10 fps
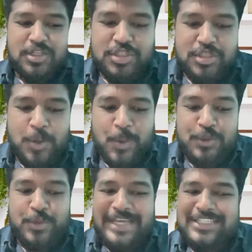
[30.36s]
So
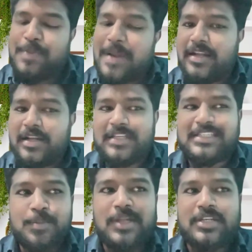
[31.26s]
to explain in a
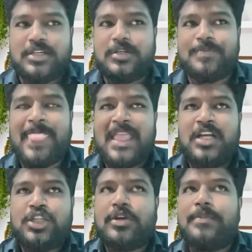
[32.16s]
simple term,
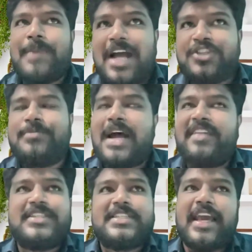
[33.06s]
so imagine
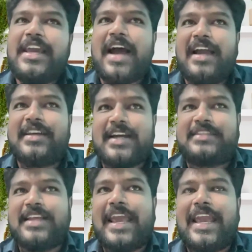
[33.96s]
Manifest AI
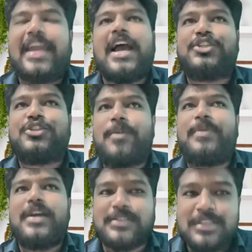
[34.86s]
as an AI
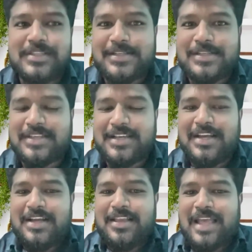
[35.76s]
shopping assistant
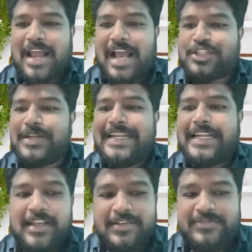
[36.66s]
that actually
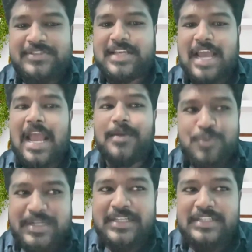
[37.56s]
lives and
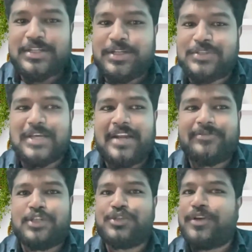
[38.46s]
breathes in your site
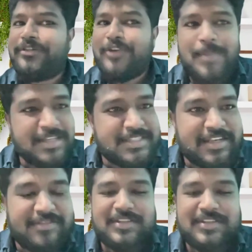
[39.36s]
for 24 by
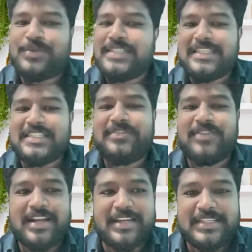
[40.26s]
7,
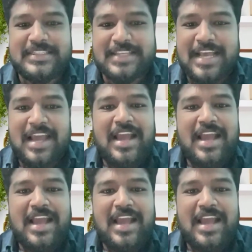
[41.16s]
365 days,